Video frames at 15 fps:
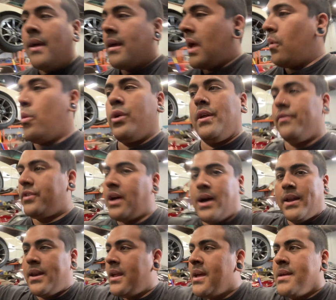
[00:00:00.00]
it would have
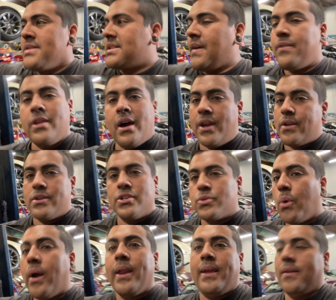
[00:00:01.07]
done
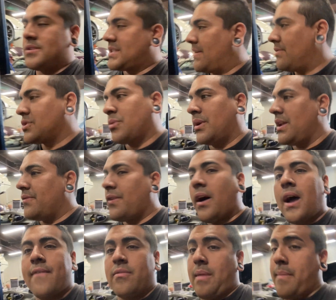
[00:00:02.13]
720 or
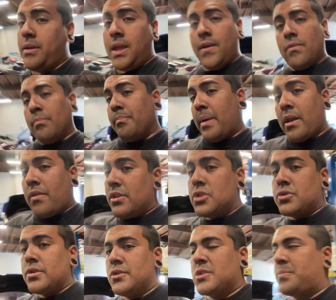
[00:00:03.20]
725, or maybe even better than
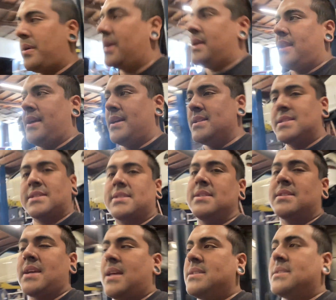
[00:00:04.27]
Drew's. But in his
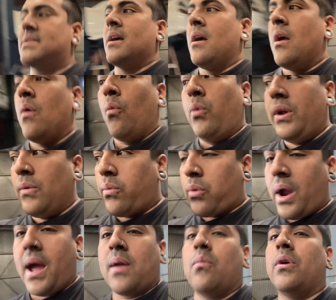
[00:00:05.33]
sense, we
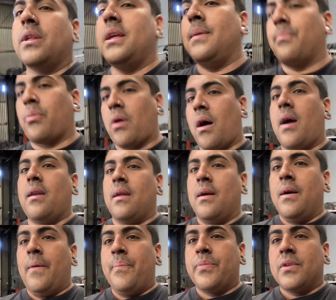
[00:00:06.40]
ran what he brought.
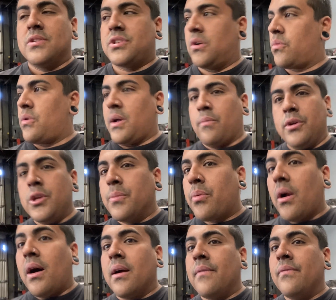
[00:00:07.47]
So run what you
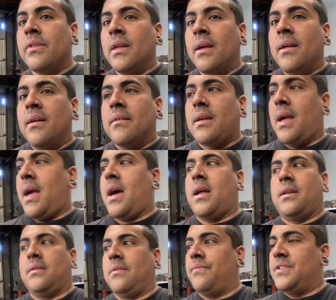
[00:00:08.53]
brung.
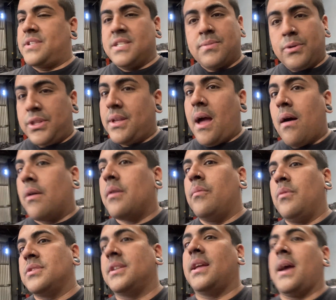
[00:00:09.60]
And this is what the outcome
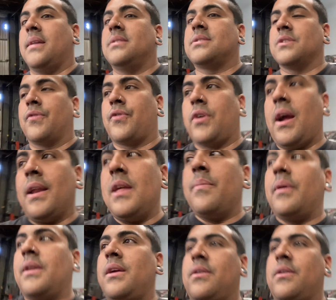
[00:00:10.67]
was again. So for anybody